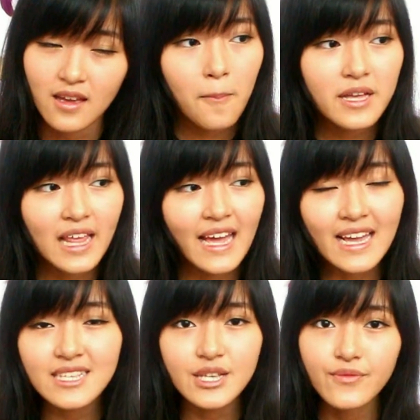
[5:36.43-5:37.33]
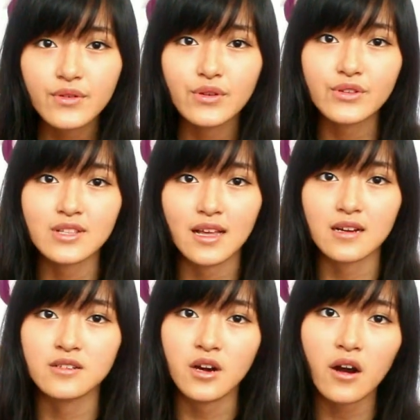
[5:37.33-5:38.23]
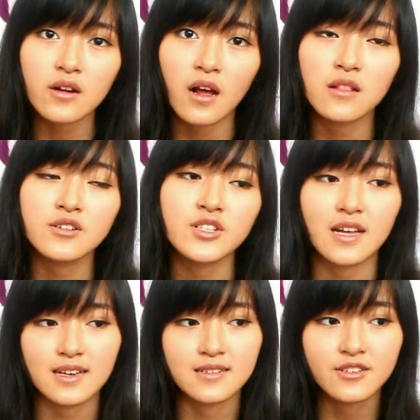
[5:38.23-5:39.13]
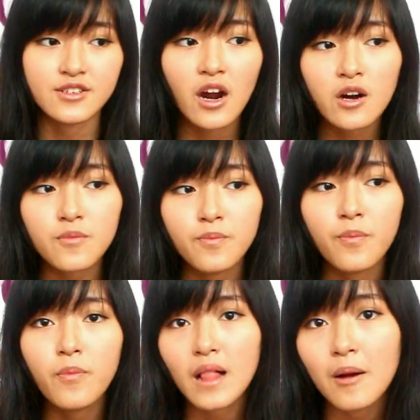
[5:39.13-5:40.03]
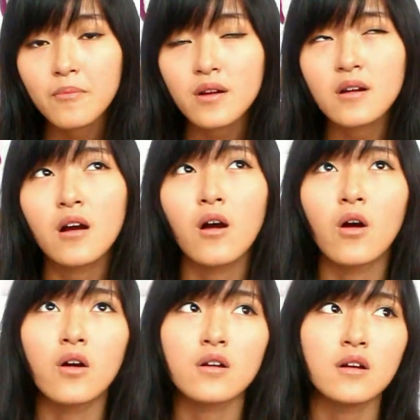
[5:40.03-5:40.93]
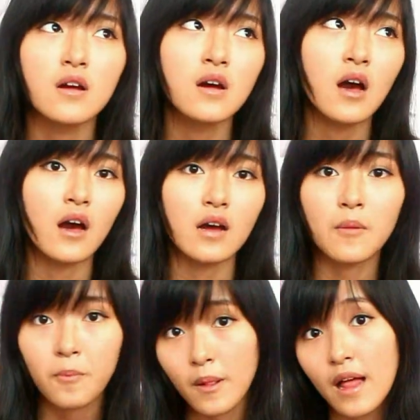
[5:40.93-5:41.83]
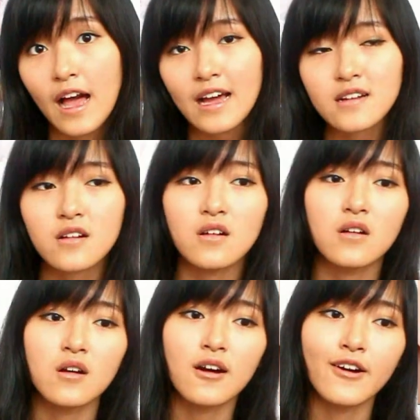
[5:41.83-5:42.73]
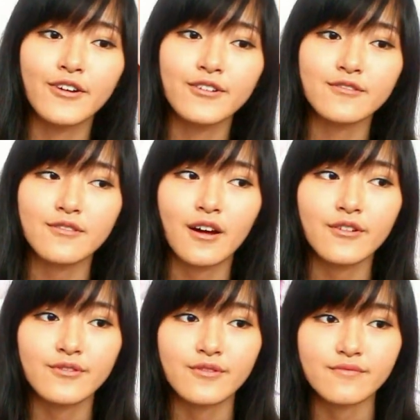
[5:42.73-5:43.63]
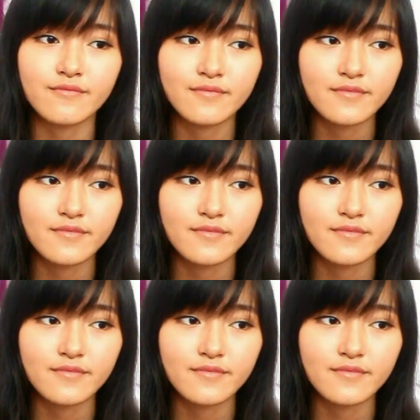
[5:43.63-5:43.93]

But I guess if you use like a dark color, like a dark plum or a black or I don't know,